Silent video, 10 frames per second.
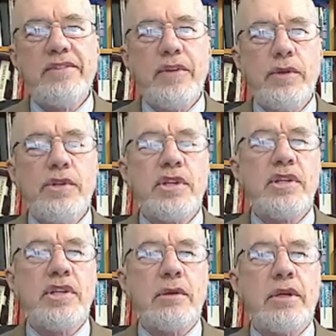foods
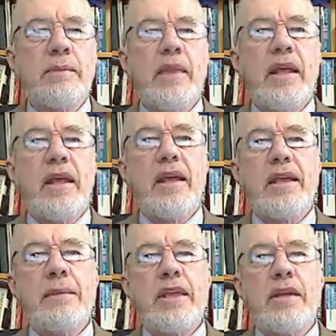and so on
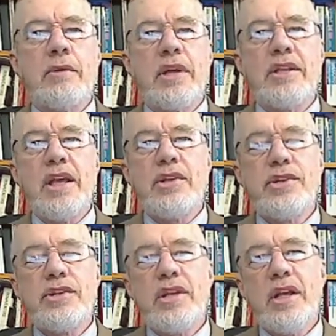coming in around the
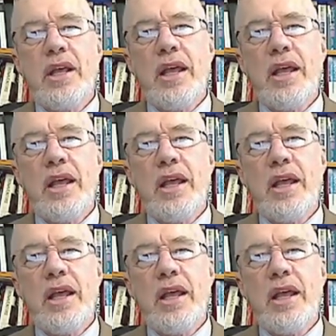edges.